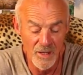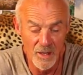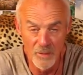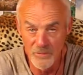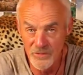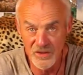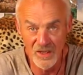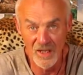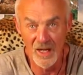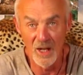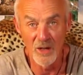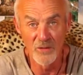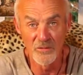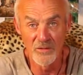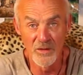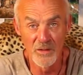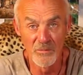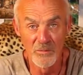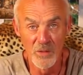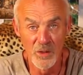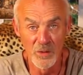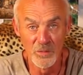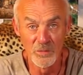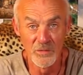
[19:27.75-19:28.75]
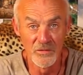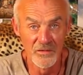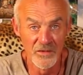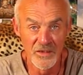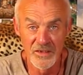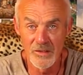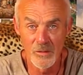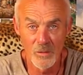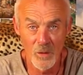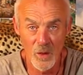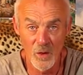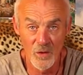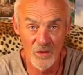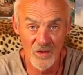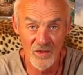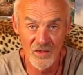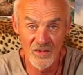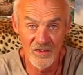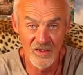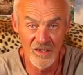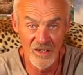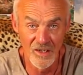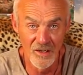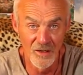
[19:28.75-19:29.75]
I'm still over the moon with it, to be
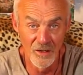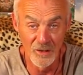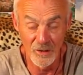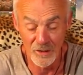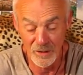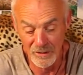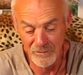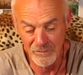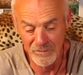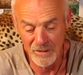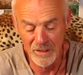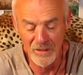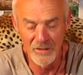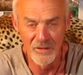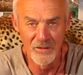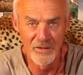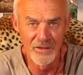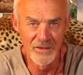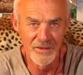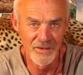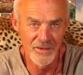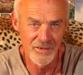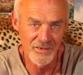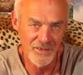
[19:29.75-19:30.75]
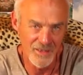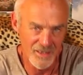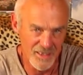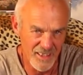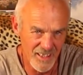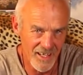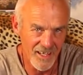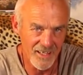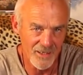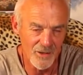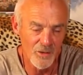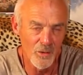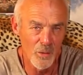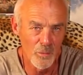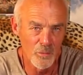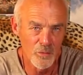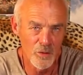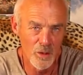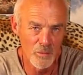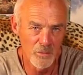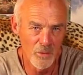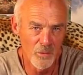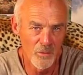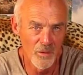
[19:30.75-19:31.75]
honest. You know, I look at the photo and just think, yeah, you're a
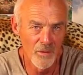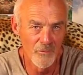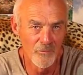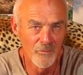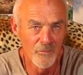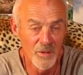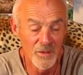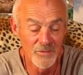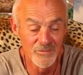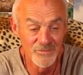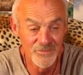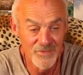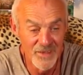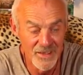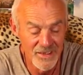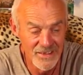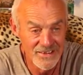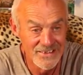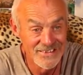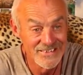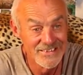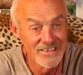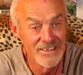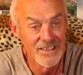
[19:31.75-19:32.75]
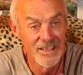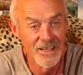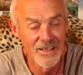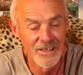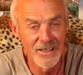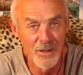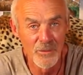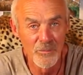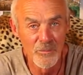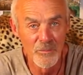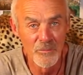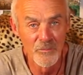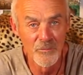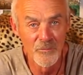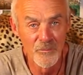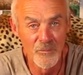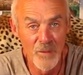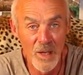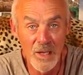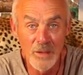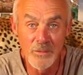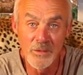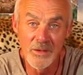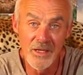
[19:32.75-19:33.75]
proper one. But you know,
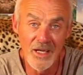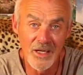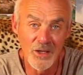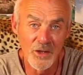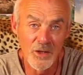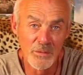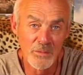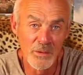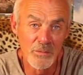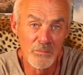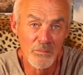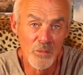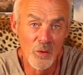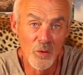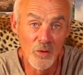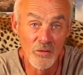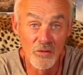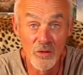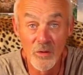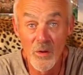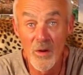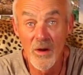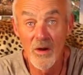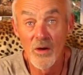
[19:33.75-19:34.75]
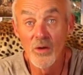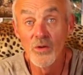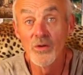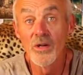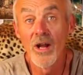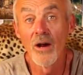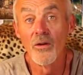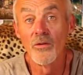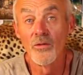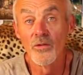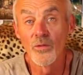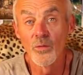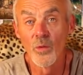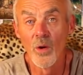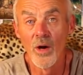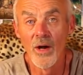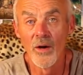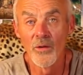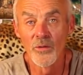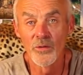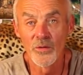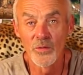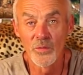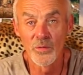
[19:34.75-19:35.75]
maybe there could have been more. Who knows
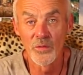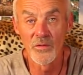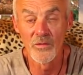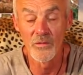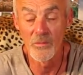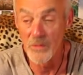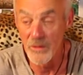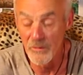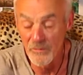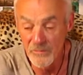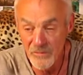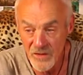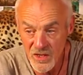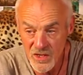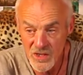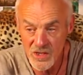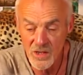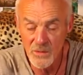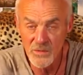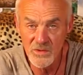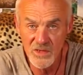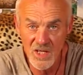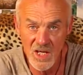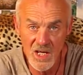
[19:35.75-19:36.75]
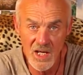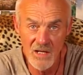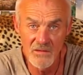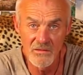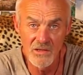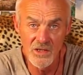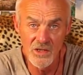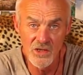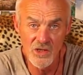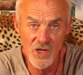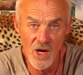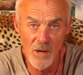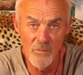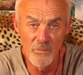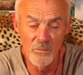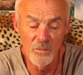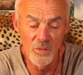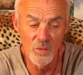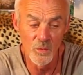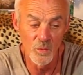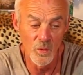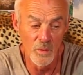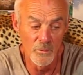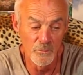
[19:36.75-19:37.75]
what else was with him? The fish I was hearing
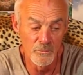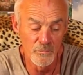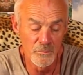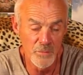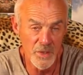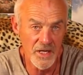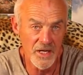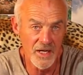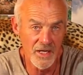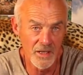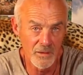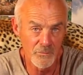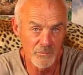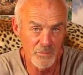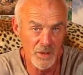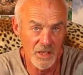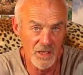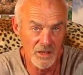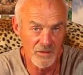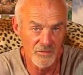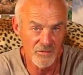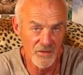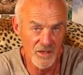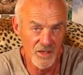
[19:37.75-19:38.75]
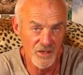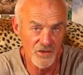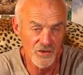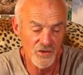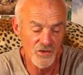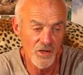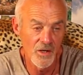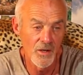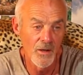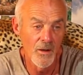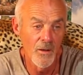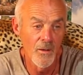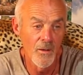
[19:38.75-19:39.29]
jump were big fish.